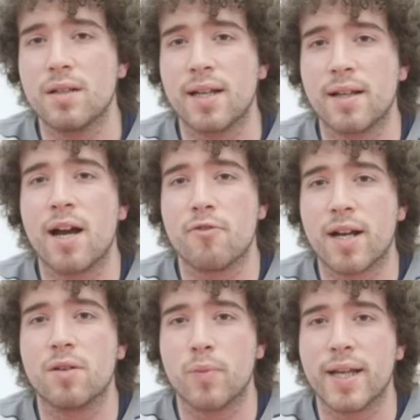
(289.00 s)
then I
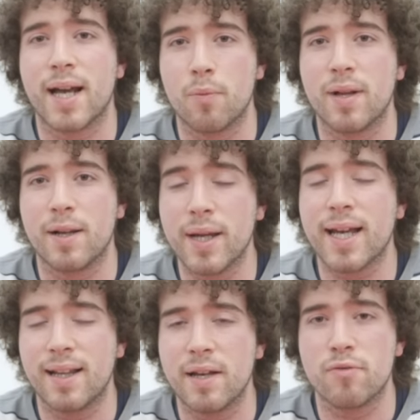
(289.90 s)
reckon we can, we
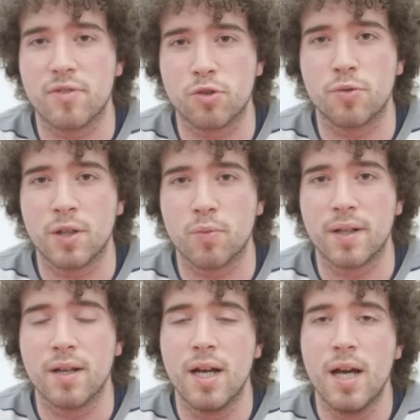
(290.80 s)
can leave with a 2-0
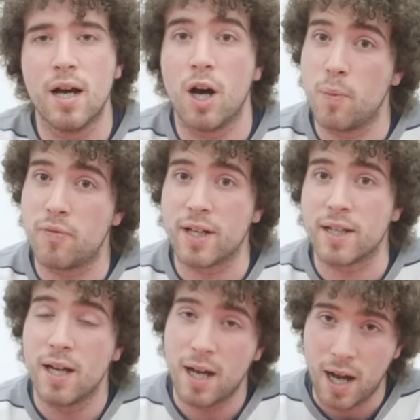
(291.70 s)
win.
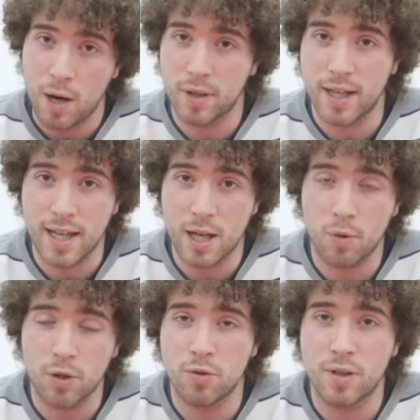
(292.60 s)
Hopefully. I want to hear
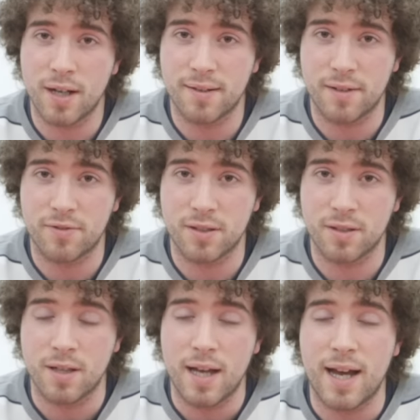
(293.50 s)
what you guys have
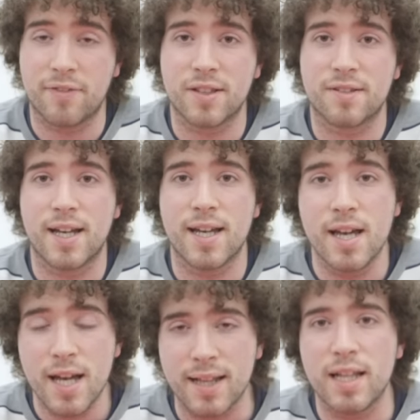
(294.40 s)
to have to say.
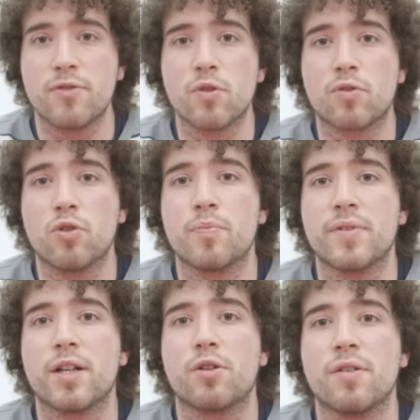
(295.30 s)
Leave your score
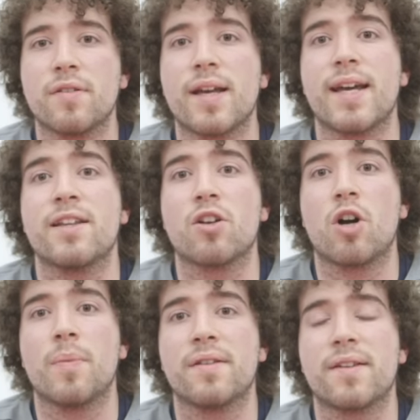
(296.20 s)
predictions in the
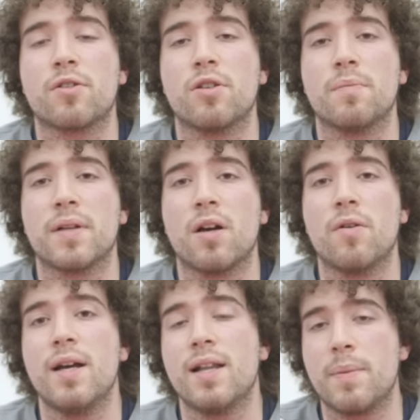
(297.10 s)
comment section
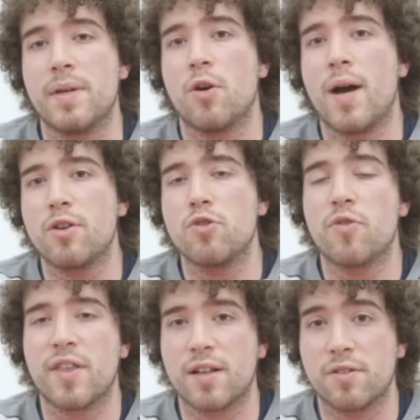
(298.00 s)
below. Let me know how you
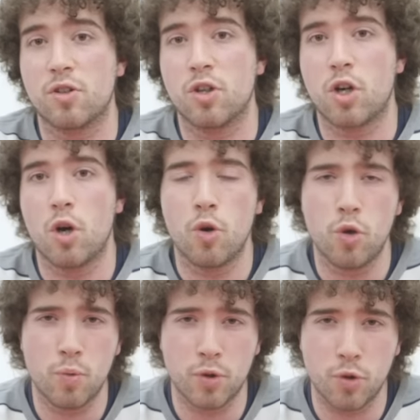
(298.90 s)
think it's going to go.
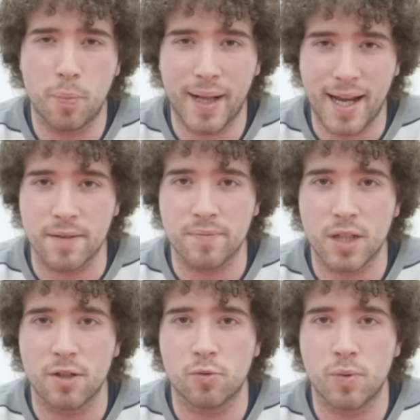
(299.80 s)
Who would you play
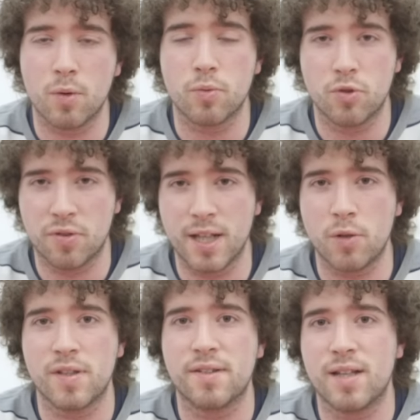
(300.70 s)
as well? Would you
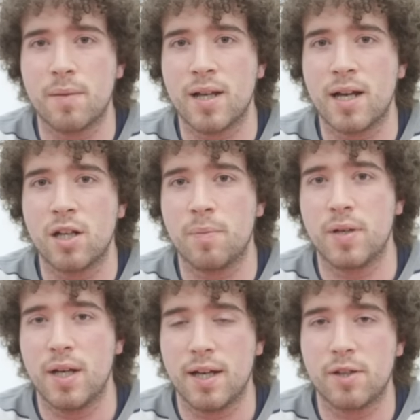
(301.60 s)
stick with the same lineup
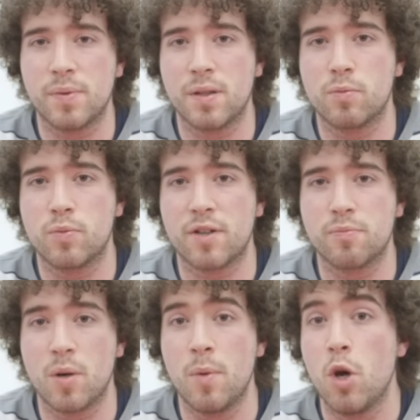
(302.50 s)
as we did with
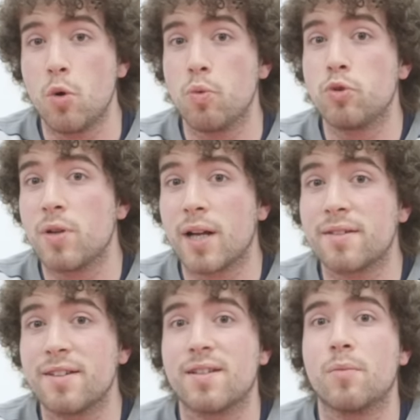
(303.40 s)
West Brom? Would you like
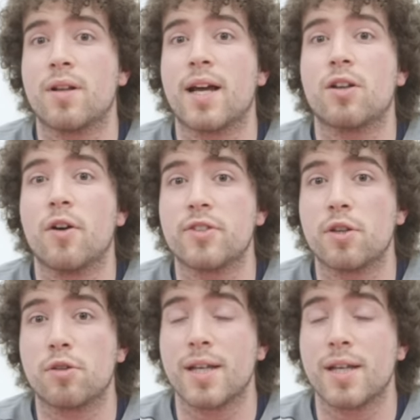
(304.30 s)
to see someone like Loftus